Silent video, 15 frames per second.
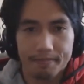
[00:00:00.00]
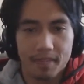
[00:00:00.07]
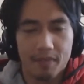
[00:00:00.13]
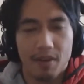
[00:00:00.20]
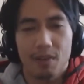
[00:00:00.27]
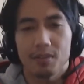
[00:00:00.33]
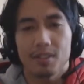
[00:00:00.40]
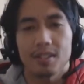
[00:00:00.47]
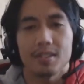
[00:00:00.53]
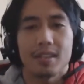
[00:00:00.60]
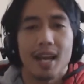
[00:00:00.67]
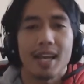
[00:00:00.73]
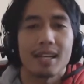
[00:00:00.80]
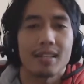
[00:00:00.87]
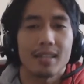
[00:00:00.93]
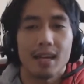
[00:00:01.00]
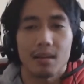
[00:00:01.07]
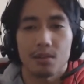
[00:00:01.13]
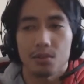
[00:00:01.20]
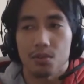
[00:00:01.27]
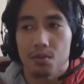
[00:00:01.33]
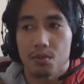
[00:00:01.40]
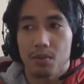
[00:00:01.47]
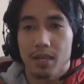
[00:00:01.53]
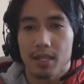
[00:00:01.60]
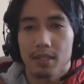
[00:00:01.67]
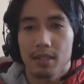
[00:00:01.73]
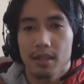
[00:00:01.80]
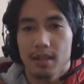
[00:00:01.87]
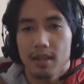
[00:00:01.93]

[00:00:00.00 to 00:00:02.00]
If I was just dieting down to lose weight,